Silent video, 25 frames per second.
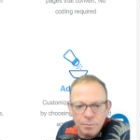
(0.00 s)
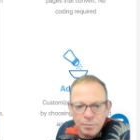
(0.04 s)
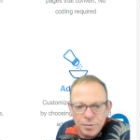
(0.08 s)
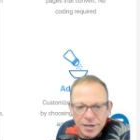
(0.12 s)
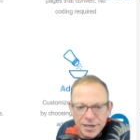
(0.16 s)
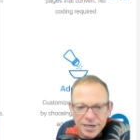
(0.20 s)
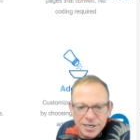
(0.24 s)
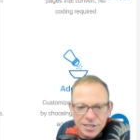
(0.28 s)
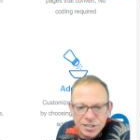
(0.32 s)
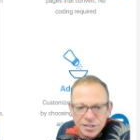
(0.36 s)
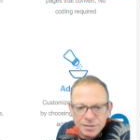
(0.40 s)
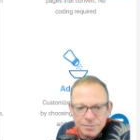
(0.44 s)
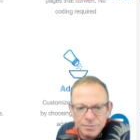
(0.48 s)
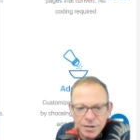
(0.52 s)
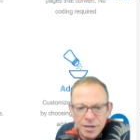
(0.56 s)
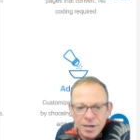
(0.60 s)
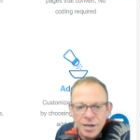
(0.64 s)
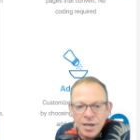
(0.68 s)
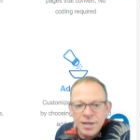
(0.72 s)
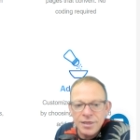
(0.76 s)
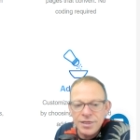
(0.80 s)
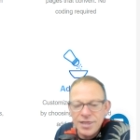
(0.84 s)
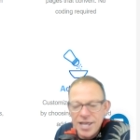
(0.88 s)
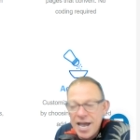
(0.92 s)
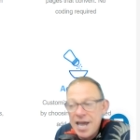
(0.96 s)
place.
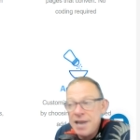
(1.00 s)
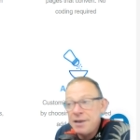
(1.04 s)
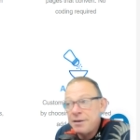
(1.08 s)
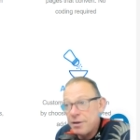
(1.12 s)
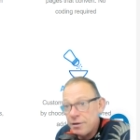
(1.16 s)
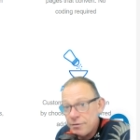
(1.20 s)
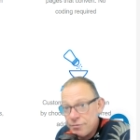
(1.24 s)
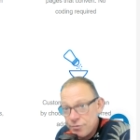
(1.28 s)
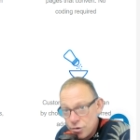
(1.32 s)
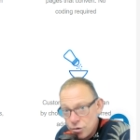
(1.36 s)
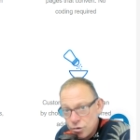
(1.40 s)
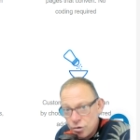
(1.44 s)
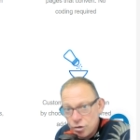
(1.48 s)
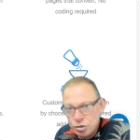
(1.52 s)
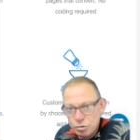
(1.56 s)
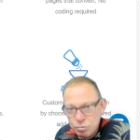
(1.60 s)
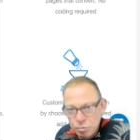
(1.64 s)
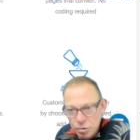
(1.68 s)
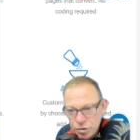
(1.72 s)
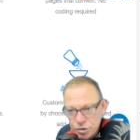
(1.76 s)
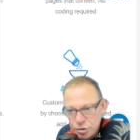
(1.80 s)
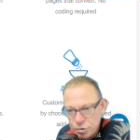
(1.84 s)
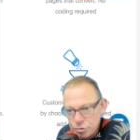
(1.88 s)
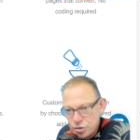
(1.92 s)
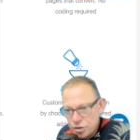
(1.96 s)
Then, of course,
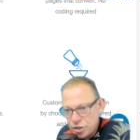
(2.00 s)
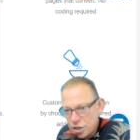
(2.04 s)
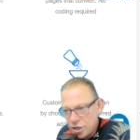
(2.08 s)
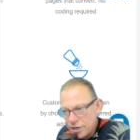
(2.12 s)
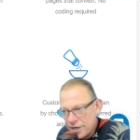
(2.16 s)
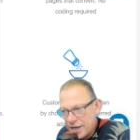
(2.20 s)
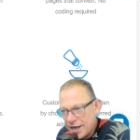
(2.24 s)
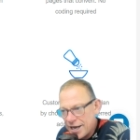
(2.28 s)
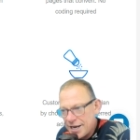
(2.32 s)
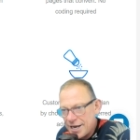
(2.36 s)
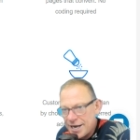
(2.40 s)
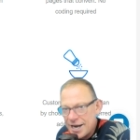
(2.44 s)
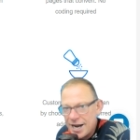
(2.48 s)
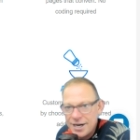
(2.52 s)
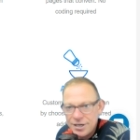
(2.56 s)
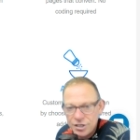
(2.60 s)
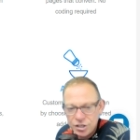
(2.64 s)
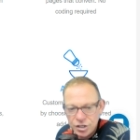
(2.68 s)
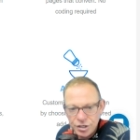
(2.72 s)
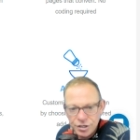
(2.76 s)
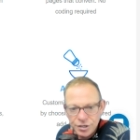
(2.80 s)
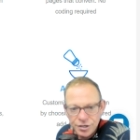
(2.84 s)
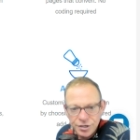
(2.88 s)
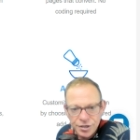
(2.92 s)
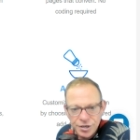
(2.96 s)
once you start getting
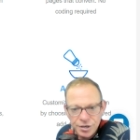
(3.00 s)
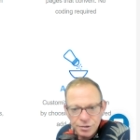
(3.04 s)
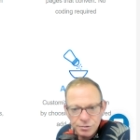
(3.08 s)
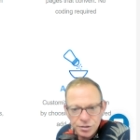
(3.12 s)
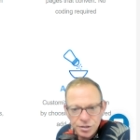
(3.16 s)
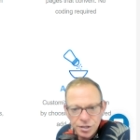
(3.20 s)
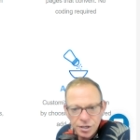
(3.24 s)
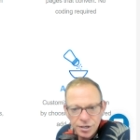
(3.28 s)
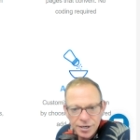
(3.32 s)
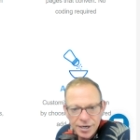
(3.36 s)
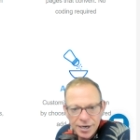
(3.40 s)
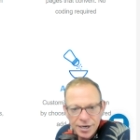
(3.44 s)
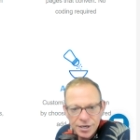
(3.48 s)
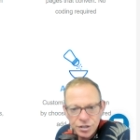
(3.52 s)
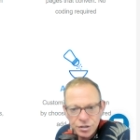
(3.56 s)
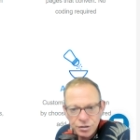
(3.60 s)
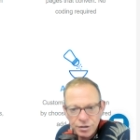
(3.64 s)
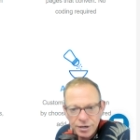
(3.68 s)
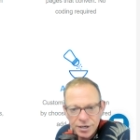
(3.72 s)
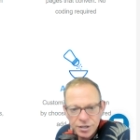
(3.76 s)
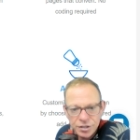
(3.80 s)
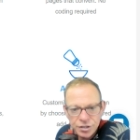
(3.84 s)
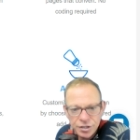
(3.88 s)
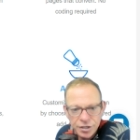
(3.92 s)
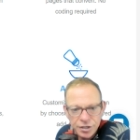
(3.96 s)
action, you start getting
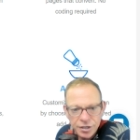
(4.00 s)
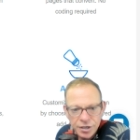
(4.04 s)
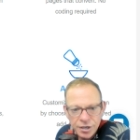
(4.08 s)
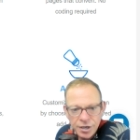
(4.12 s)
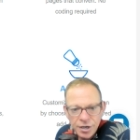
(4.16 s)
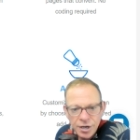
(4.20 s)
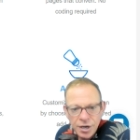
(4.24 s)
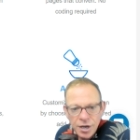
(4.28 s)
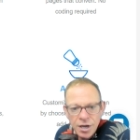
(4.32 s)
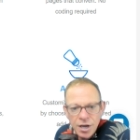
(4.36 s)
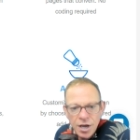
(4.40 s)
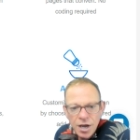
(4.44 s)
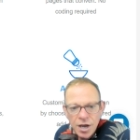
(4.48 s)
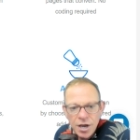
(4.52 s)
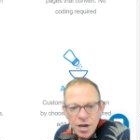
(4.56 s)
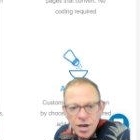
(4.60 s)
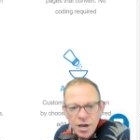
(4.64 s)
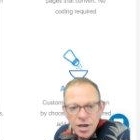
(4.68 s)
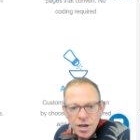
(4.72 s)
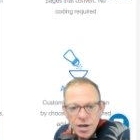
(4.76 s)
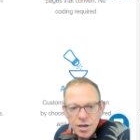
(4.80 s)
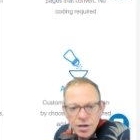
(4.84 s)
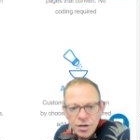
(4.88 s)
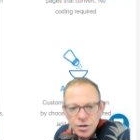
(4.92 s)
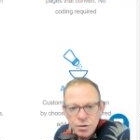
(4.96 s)
traction. Uh,
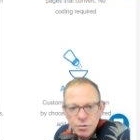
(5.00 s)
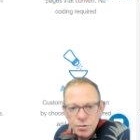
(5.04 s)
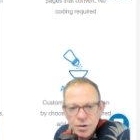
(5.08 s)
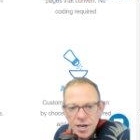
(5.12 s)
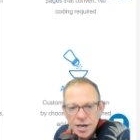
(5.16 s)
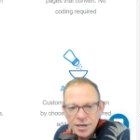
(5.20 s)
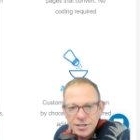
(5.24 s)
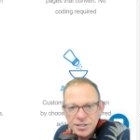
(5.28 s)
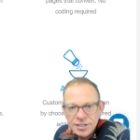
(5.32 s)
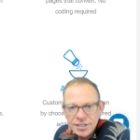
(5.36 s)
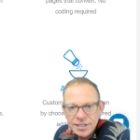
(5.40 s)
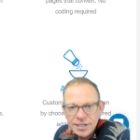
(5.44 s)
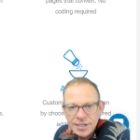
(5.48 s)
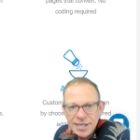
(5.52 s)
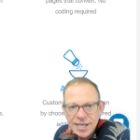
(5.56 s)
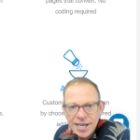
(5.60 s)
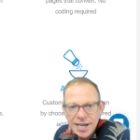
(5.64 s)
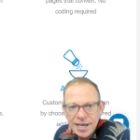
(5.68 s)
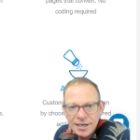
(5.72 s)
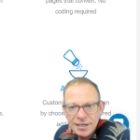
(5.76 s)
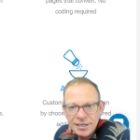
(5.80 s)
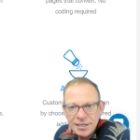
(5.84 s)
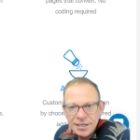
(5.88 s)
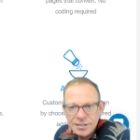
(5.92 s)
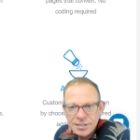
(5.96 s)
you can see the
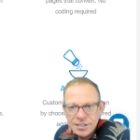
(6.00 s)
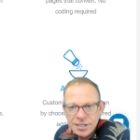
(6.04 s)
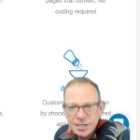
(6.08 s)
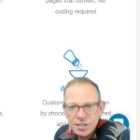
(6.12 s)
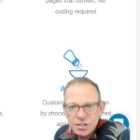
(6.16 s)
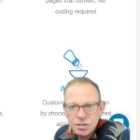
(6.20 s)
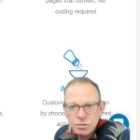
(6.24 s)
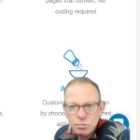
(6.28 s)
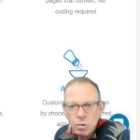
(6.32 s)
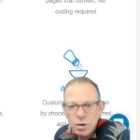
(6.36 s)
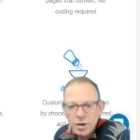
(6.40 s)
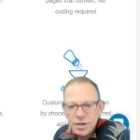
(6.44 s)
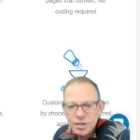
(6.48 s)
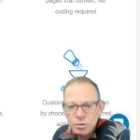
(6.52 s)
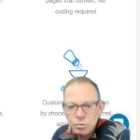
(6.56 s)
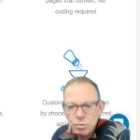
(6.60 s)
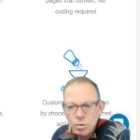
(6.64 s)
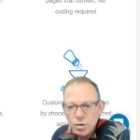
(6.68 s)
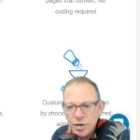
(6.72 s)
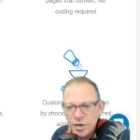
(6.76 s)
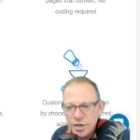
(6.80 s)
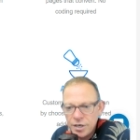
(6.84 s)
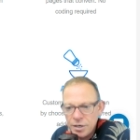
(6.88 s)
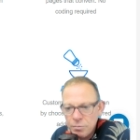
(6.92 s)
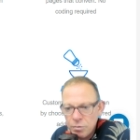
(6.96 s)
analytics, what is
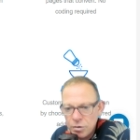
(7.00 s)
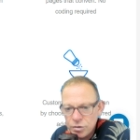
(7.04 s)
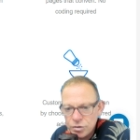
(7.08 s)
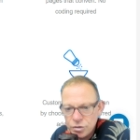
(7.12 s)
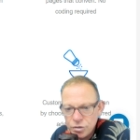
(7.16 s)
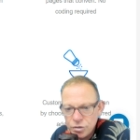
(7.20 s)
working and what's